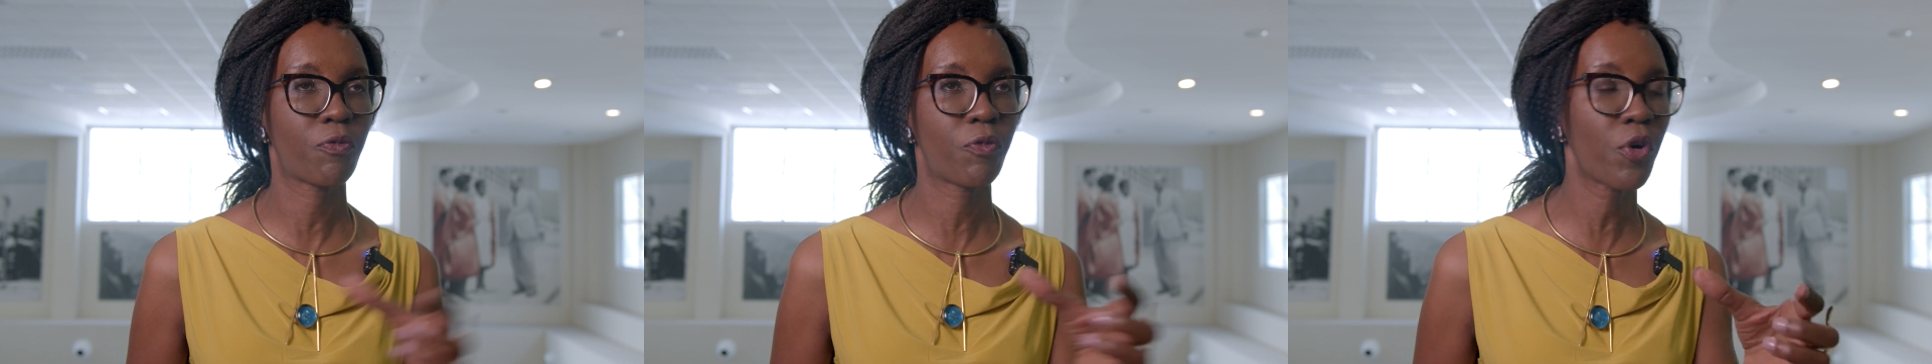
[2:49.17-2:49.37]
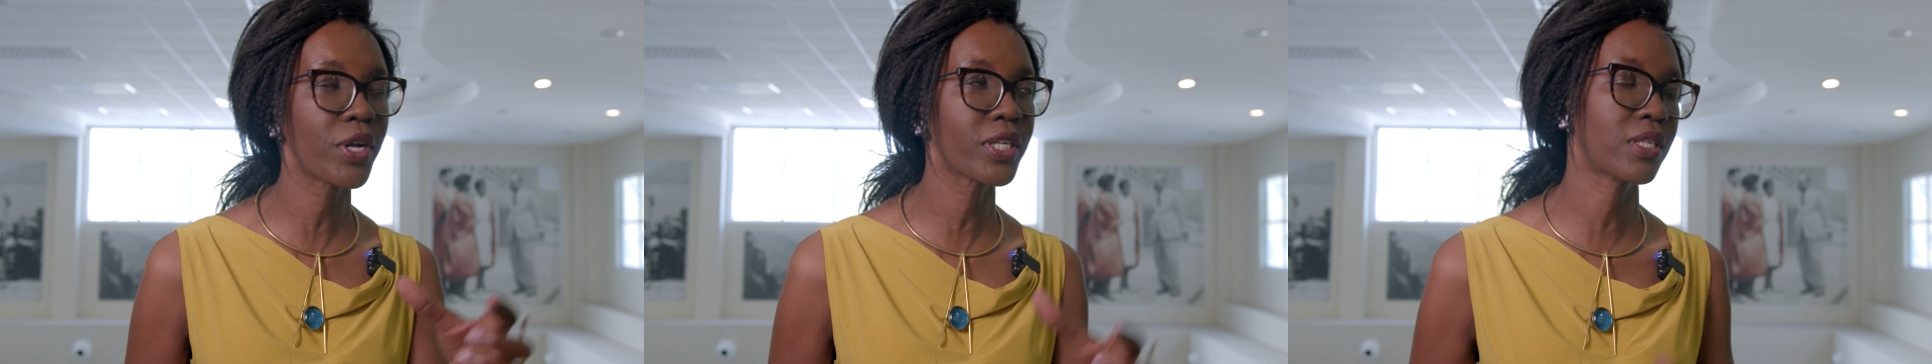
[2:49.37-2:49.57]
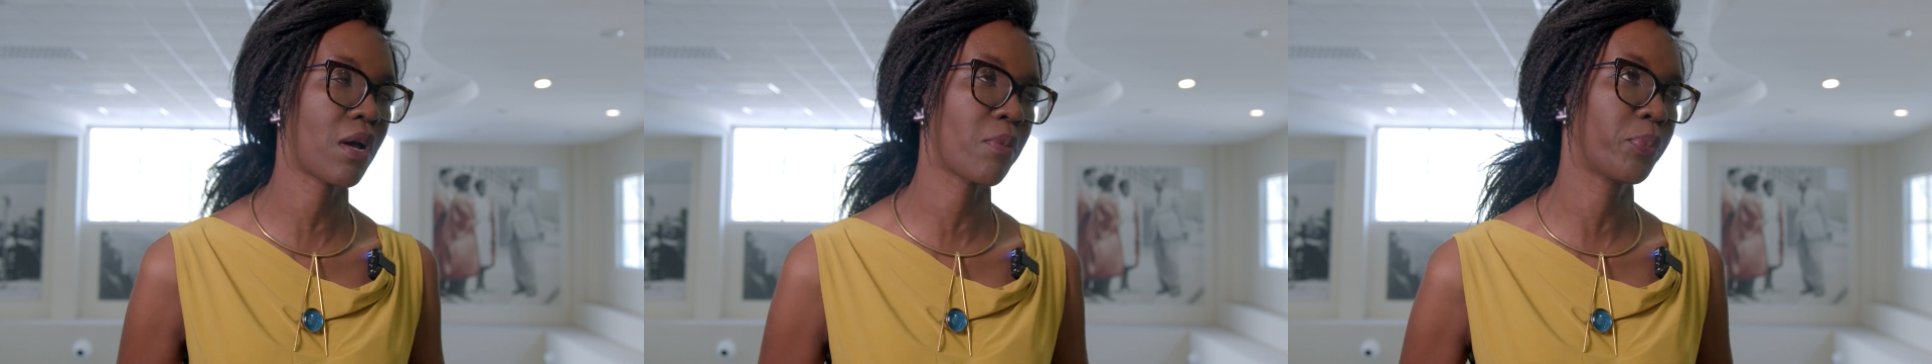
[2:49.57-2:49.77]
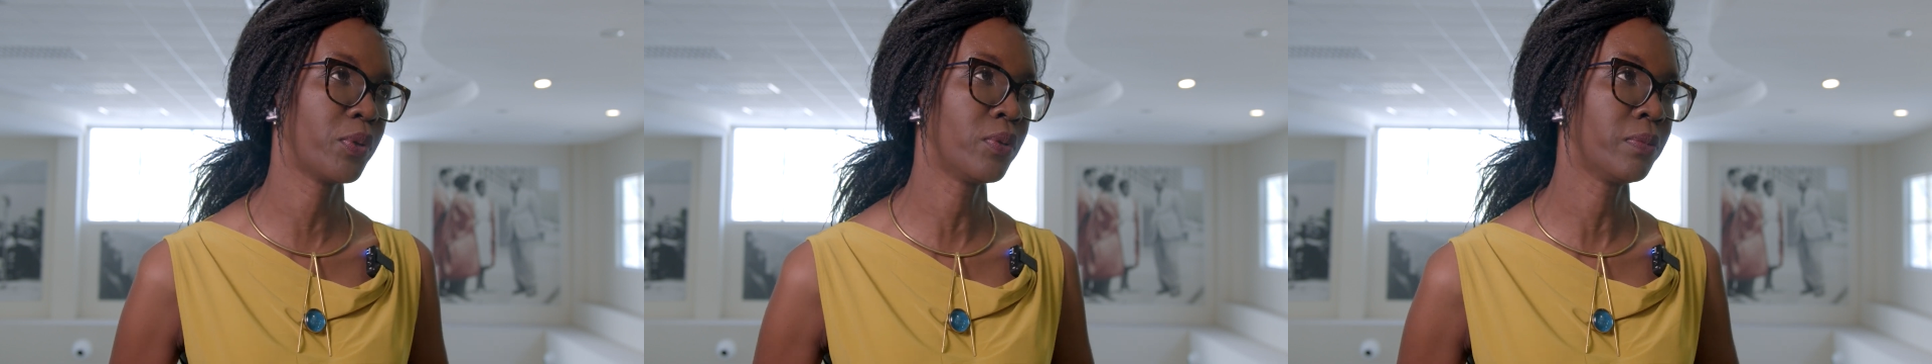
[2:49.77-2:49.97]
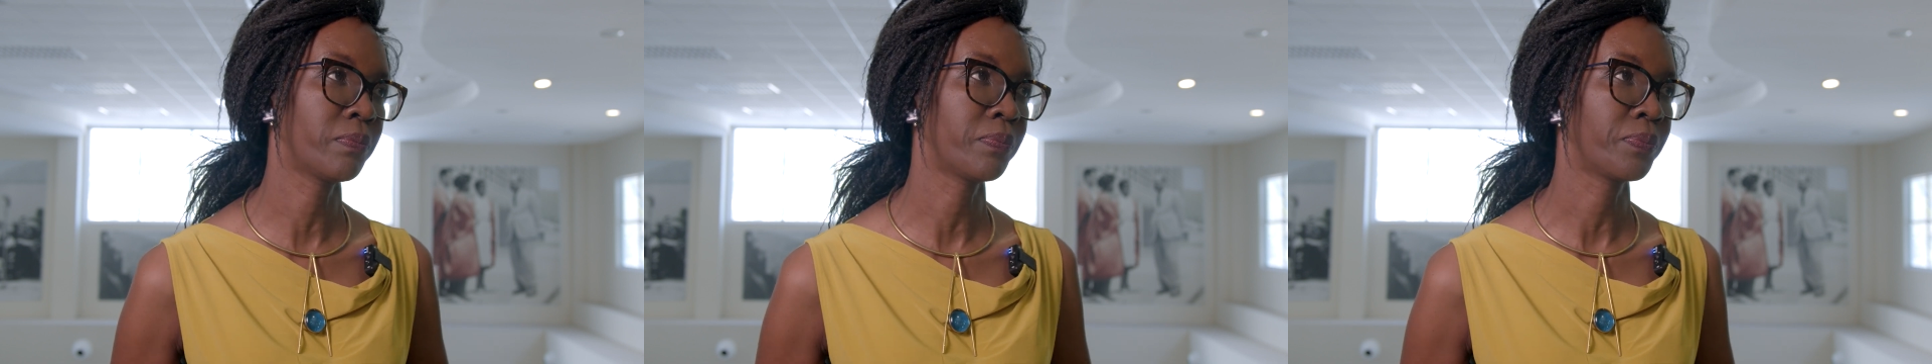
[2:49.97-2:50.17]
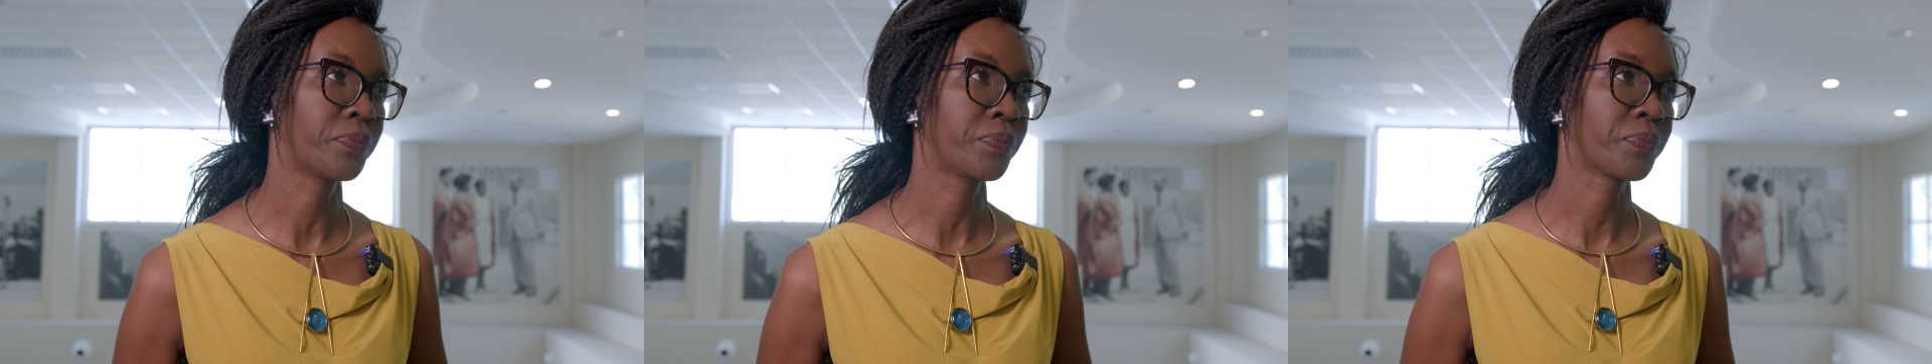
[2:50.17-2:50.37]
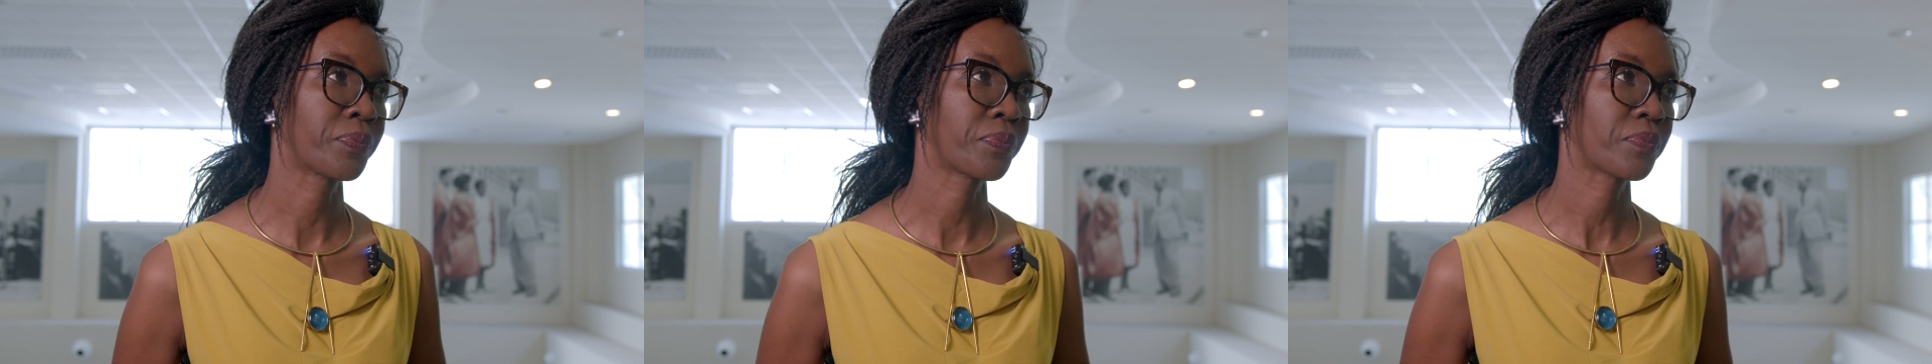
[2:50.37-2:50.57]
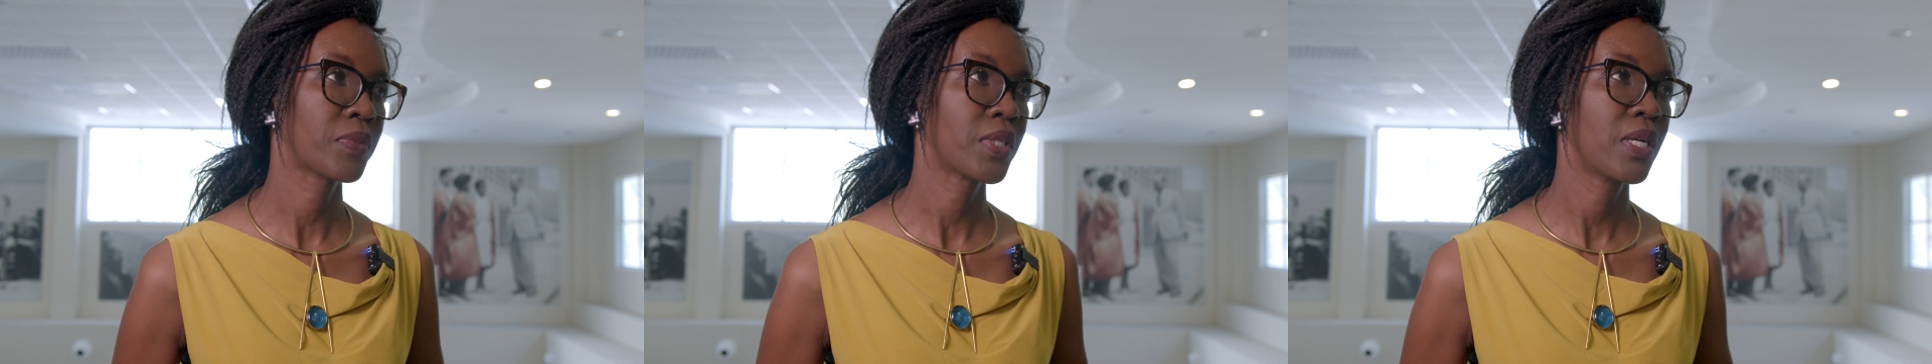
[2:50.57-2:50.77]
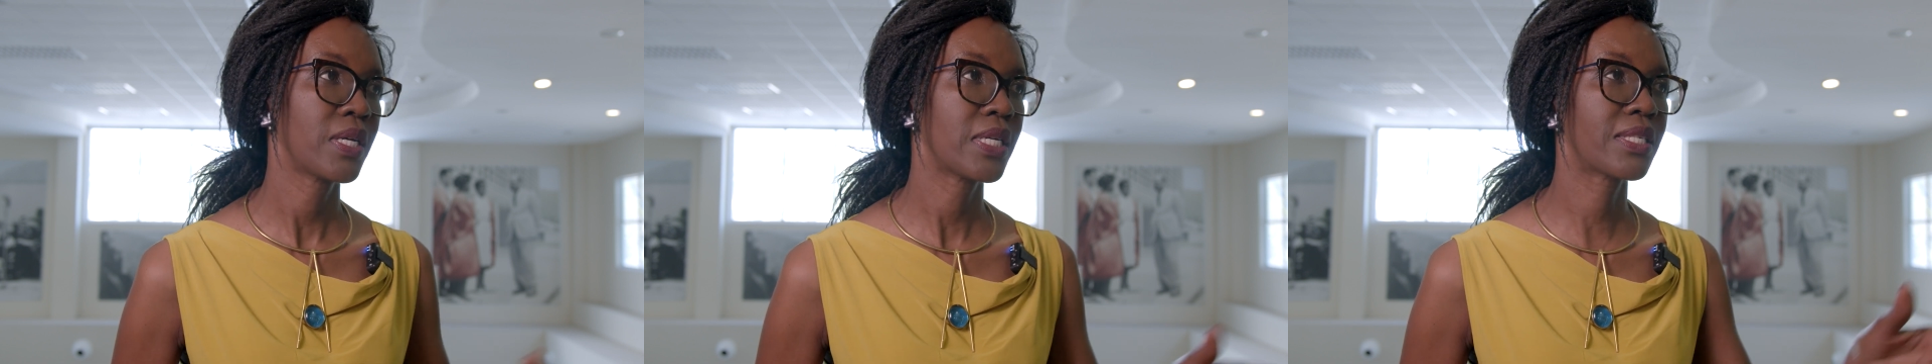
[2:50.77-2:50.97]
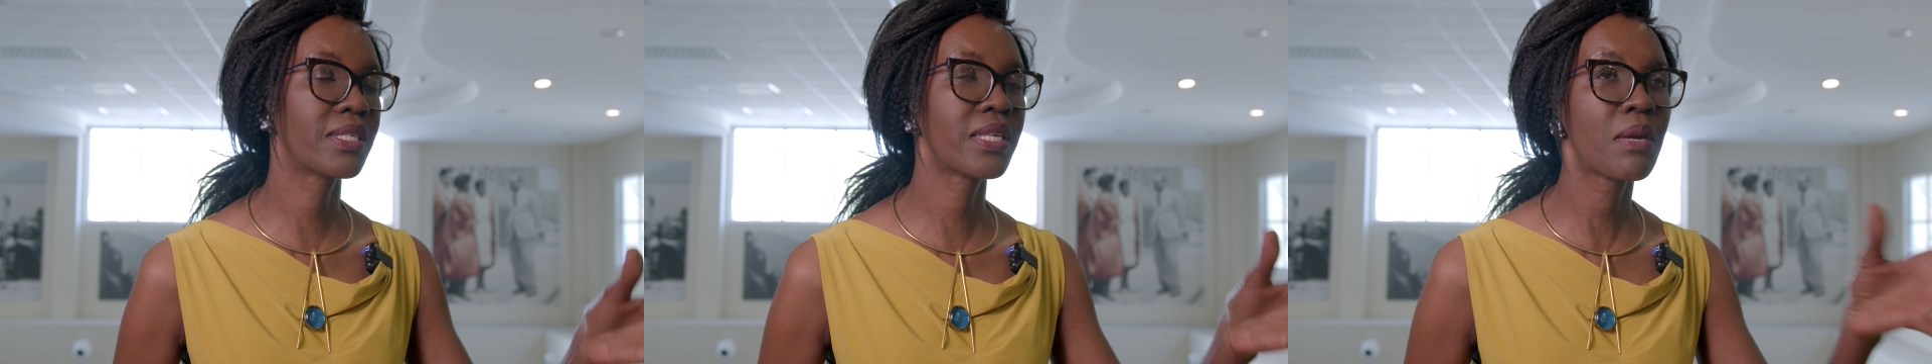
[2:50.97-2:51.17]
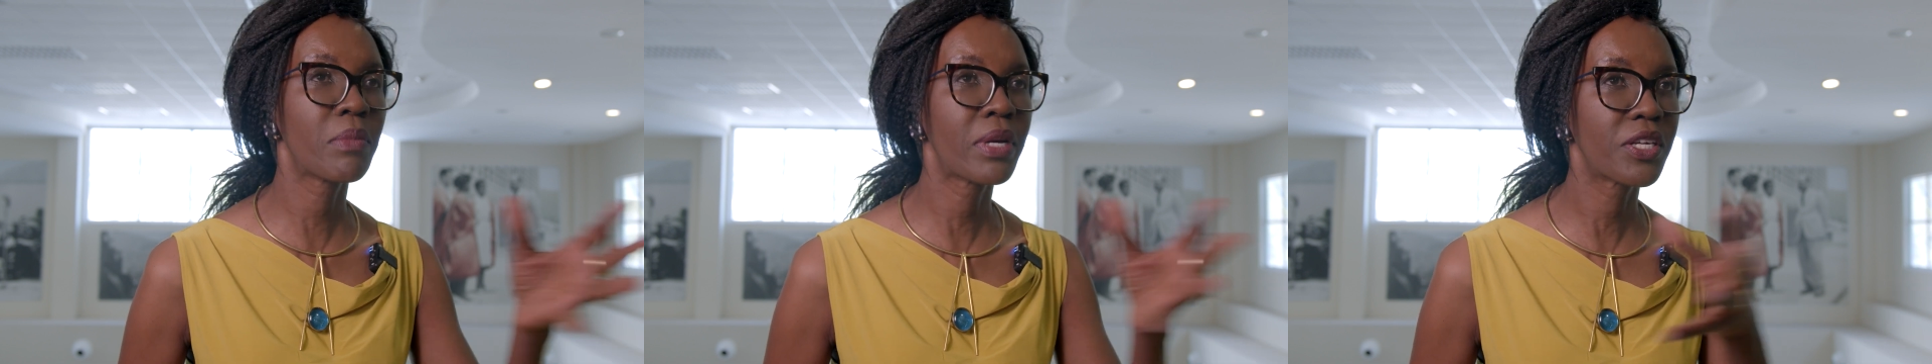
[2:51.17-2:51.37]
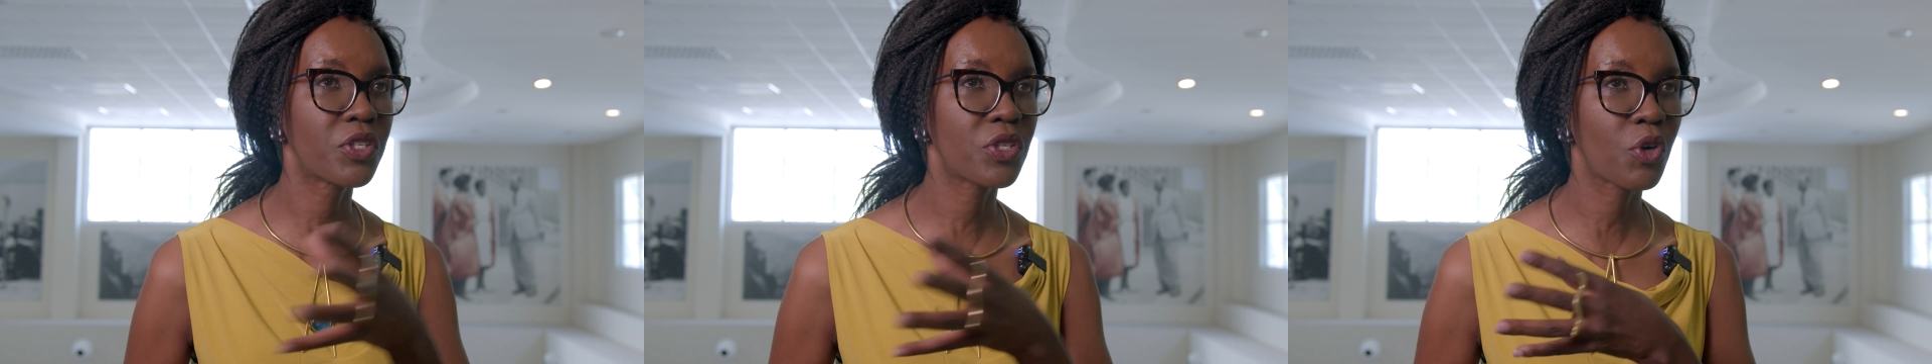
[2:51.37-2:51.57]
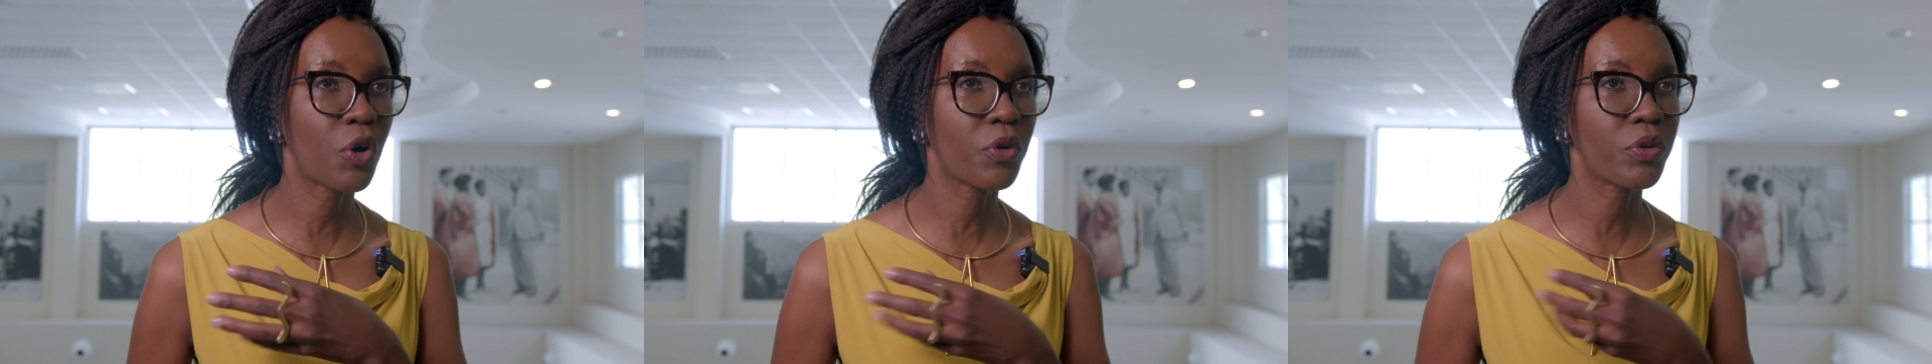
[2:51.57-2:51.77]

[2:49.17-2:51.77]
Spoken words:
For example, seamless